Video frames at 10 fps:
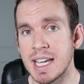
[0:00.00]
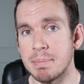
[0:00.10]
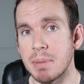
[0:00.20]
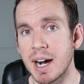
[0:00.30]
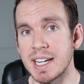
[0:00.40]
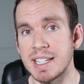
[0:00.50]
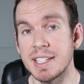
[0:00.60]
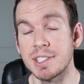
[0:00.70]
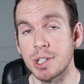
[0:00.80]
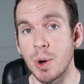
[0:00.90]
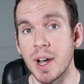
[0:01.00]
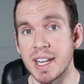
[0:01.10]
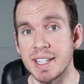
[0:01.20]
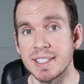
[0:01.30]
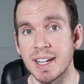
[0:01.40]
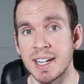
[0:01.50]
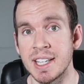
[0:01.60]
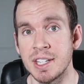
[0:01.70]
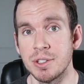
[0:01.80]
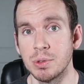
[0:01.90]
And Biden needs to go ahead and sign
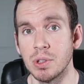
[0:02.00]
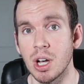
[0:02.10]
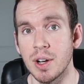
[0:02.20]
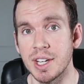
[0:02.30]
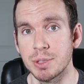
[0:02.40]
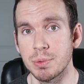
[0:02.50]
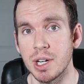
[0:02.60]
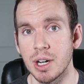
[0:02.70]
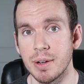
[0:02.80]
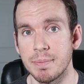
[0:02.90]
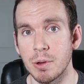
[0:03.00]
it into law as well.